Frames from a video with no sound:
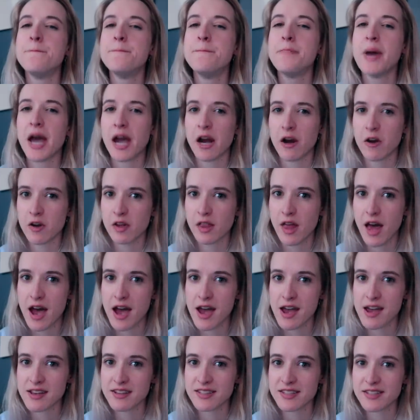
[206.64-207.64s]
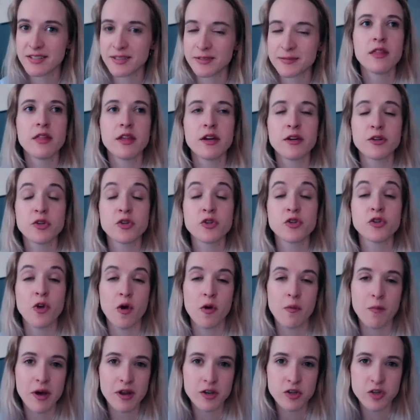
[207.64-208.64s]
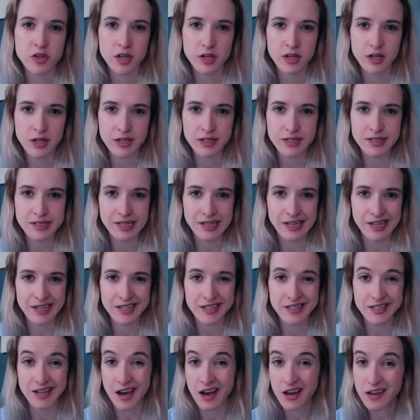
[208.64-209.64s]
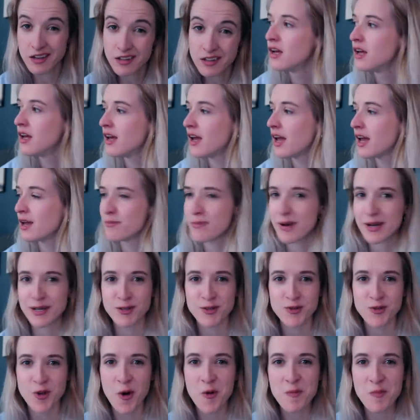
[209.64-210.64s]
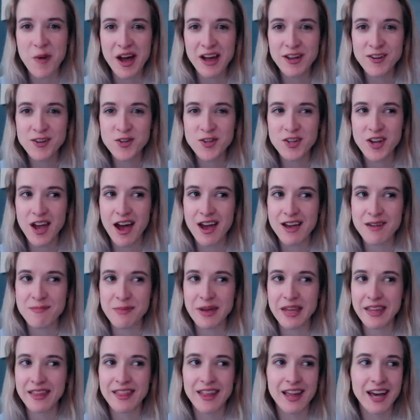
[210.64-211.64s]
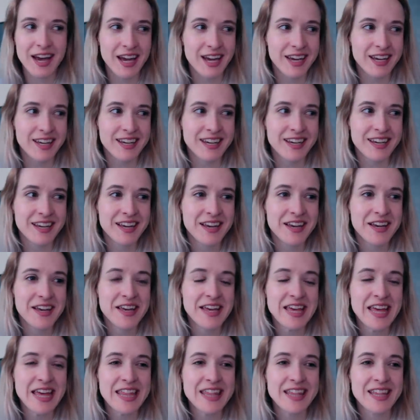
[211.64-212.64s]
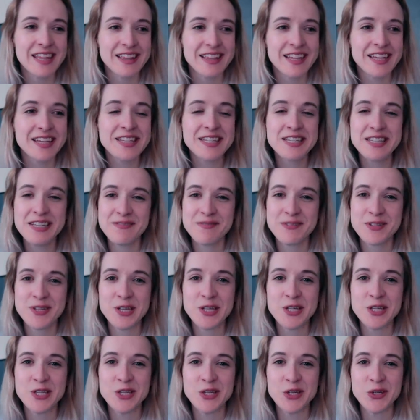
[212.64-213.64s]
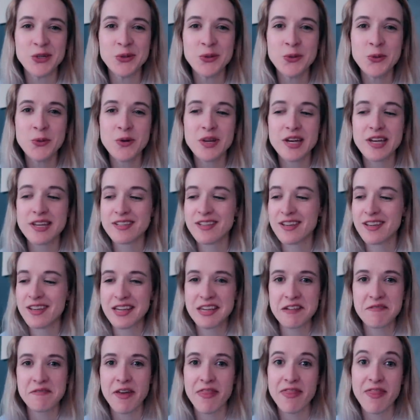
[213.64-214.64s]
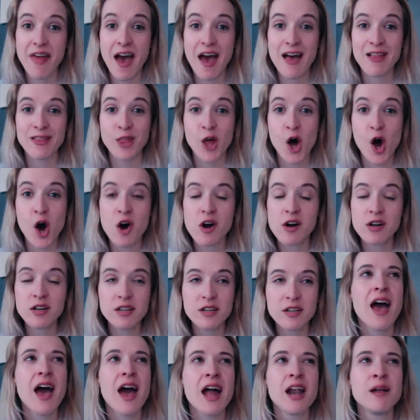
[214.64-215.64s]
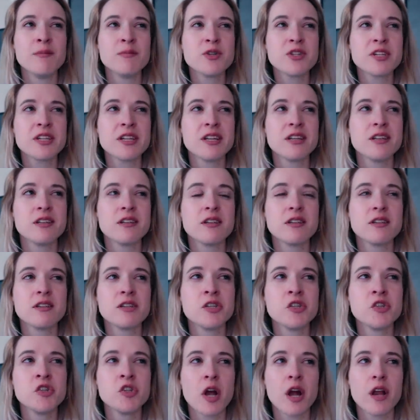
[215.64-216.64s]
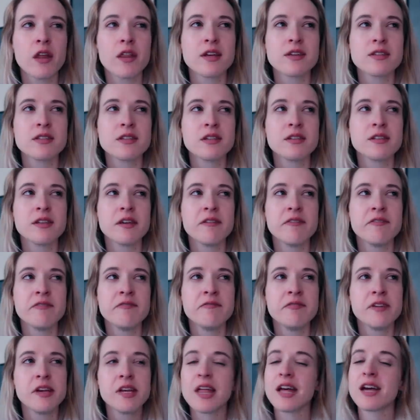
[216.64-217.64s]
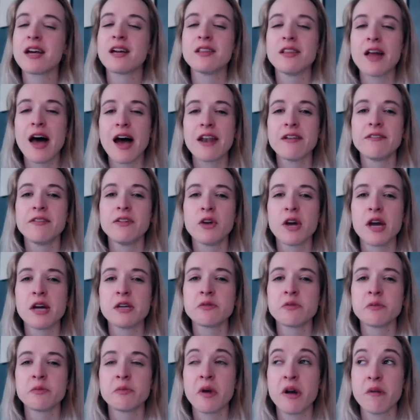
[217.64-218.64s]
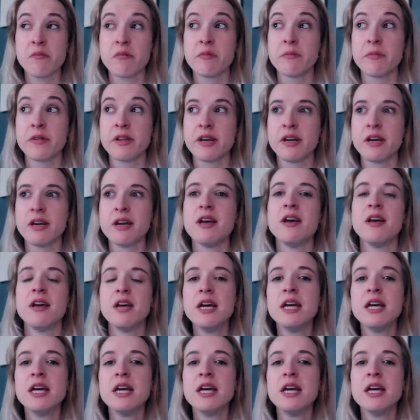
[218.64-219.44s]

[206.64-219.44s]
paralyzed. There's so much that needs to get done. And by so much, I mean like the list of to do isn't even that long. And I'm just gonna share this because I feel like a lot of you guys will probably